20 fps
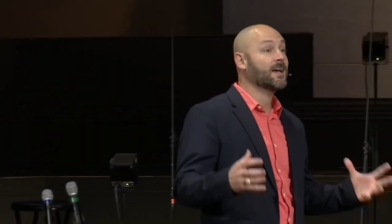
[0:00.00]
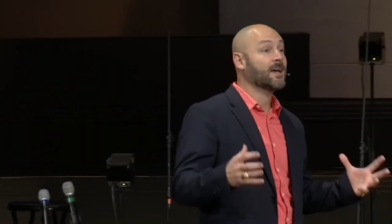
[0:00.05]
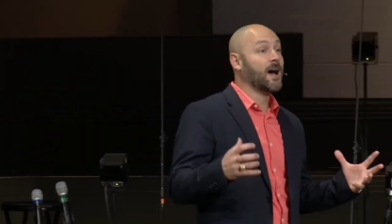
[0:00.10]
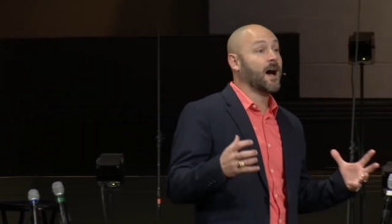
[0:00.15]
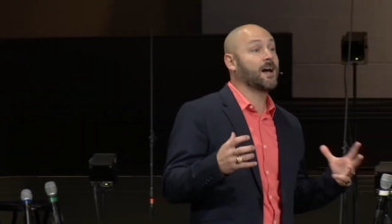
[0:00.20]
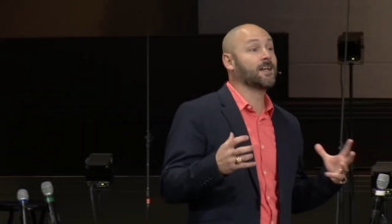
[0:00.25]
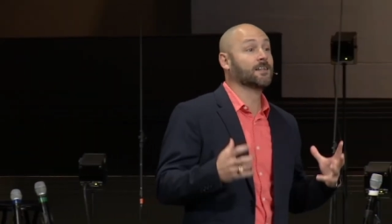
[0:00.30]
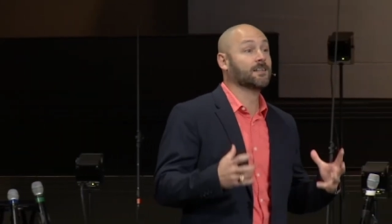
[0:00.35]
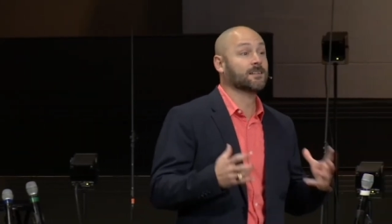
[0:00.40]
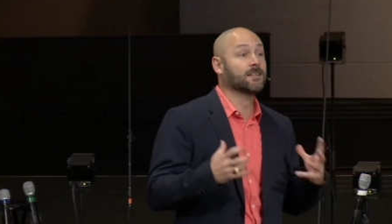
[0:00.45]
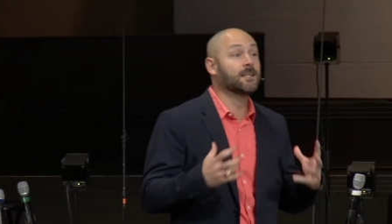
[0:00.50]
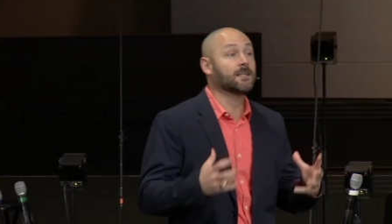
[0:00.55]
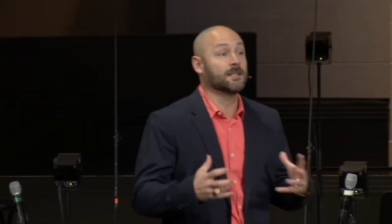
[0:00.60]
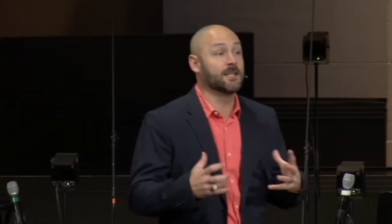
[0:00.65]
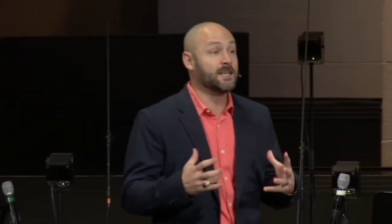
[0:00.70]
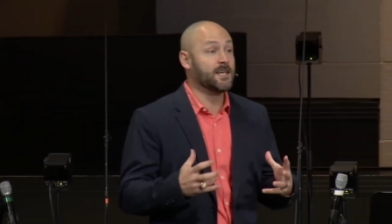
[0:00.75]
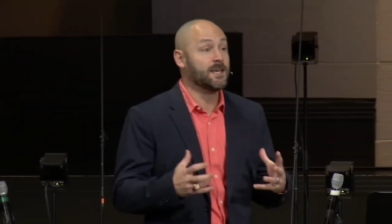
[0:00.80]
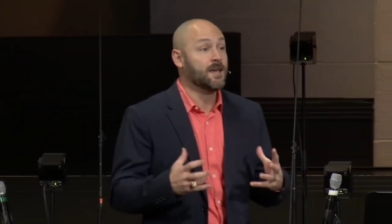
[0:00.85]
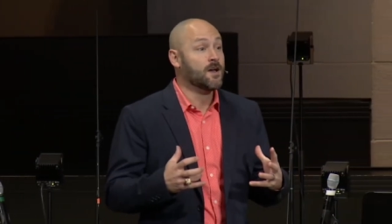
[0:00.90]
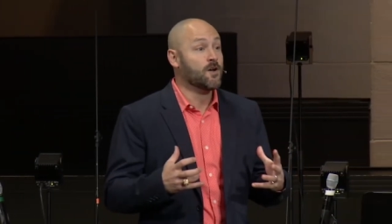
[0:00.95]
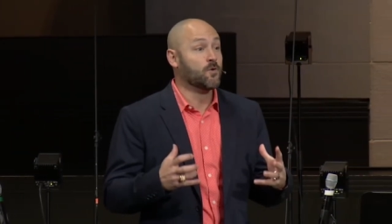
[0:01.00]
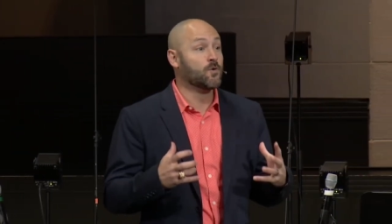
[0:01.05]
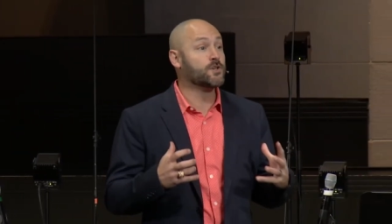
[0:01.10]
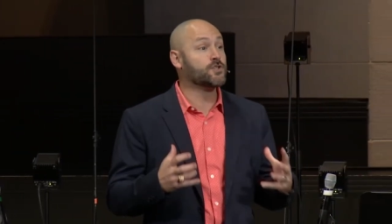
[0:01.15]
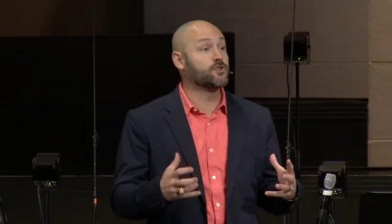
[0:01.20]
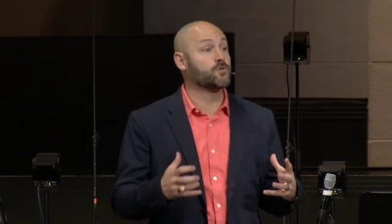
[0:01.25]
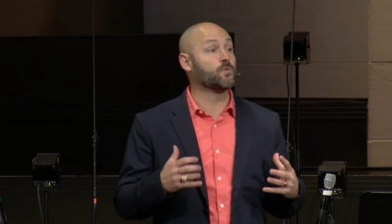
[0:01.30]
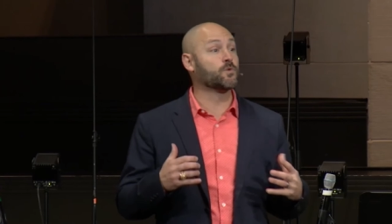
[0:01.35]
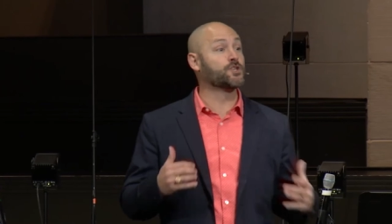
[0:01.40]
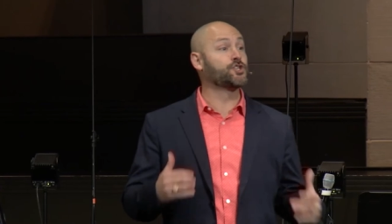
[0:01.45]
uh, Lily
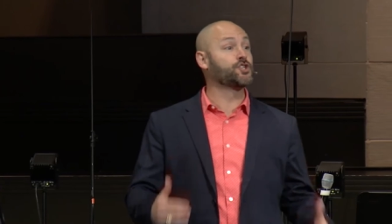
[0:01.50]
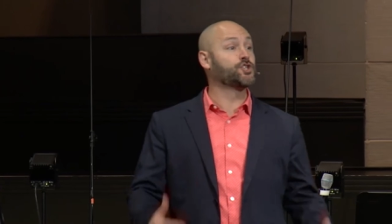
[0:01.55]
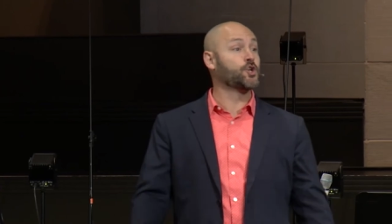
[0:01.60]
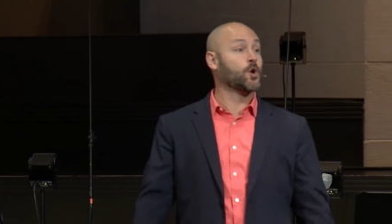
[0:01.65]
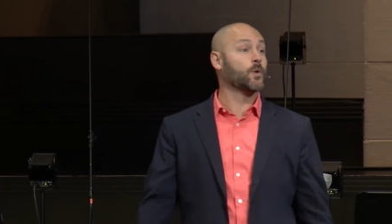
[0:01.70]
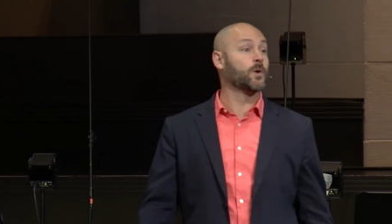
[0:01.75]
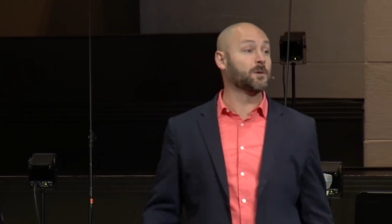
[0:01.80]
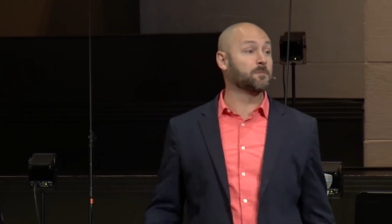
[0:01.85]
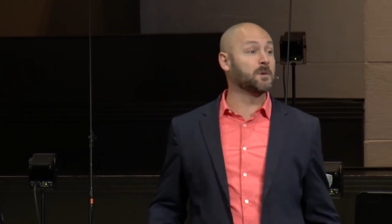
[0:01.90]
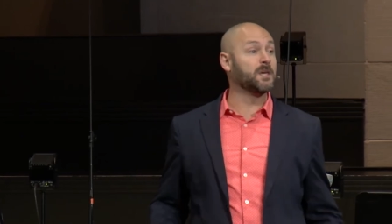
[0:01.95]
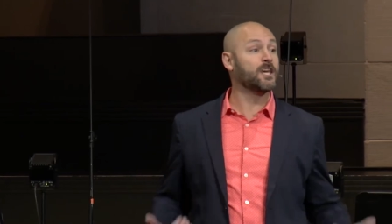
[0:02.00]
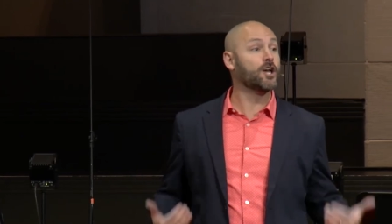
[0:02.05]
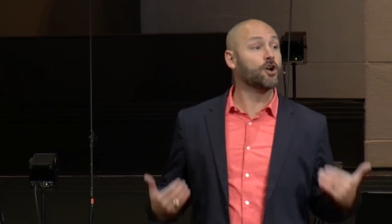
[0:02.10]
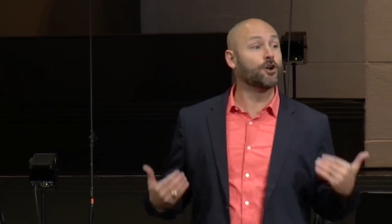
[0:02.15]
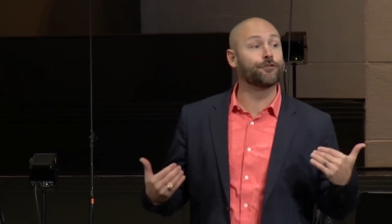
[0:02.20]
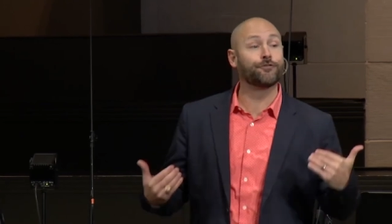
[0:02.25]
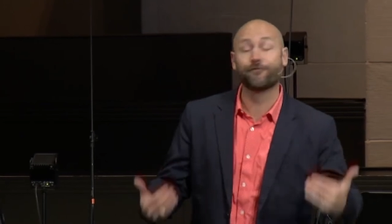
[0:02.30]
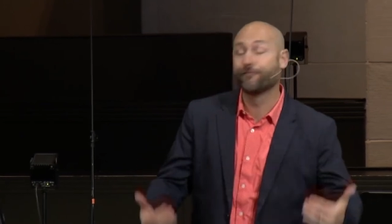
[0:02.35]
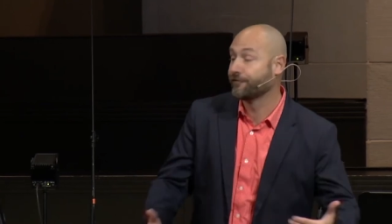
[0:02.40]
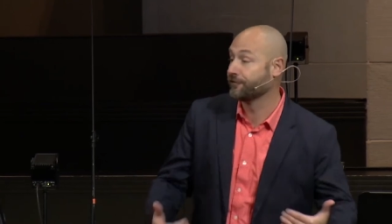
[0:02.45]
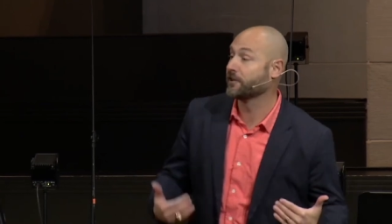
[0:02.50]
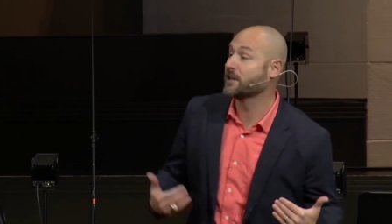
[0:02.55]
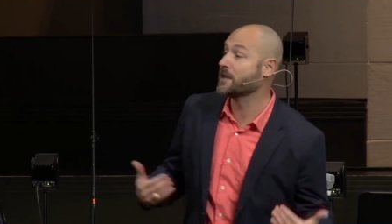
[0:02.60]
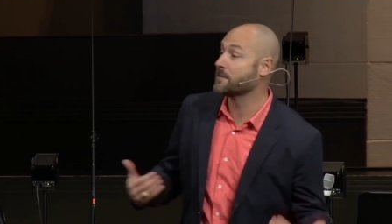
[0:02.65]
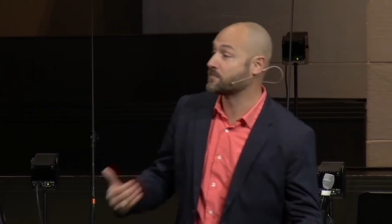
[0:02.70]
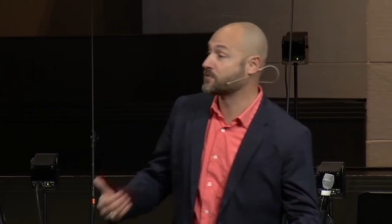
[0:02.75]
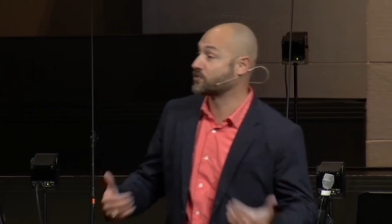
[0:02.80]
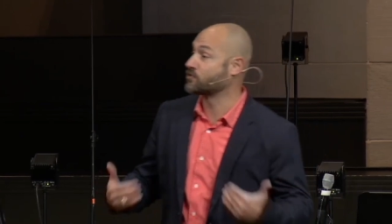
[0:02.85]
was, was showing me her flips